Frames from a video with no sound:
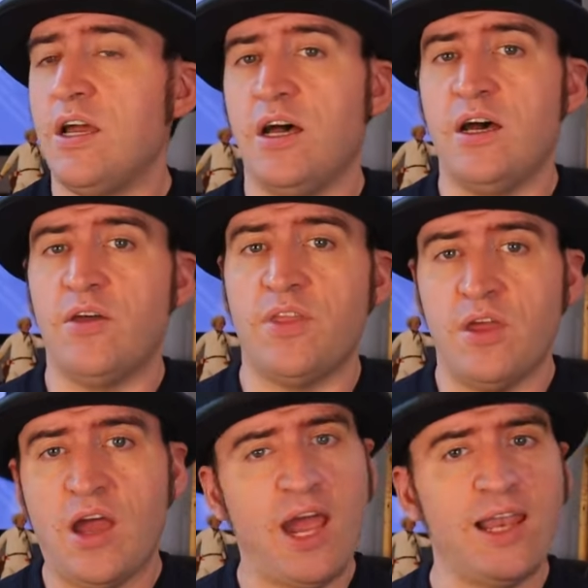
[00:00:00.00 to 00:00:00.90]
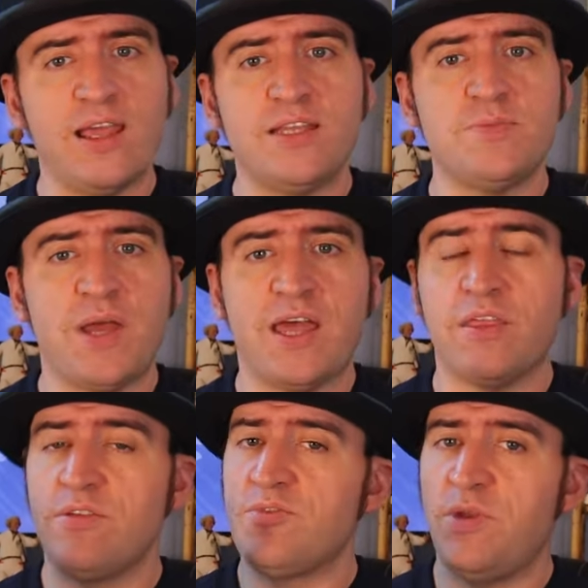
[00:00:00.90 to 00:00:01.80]
The highlight
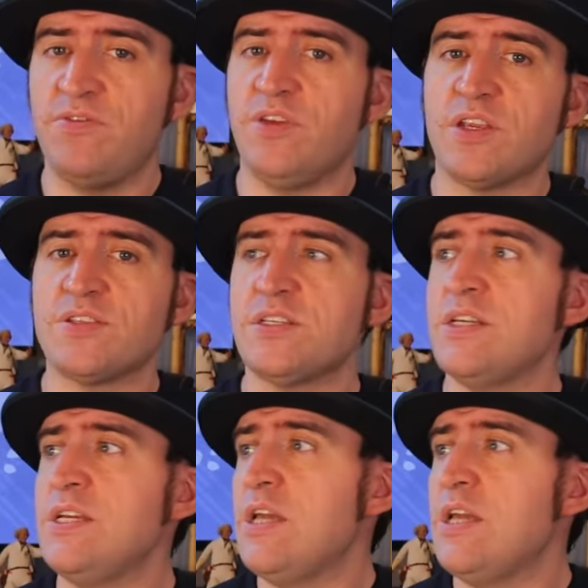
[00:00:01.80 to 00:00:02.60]
path has been fixed.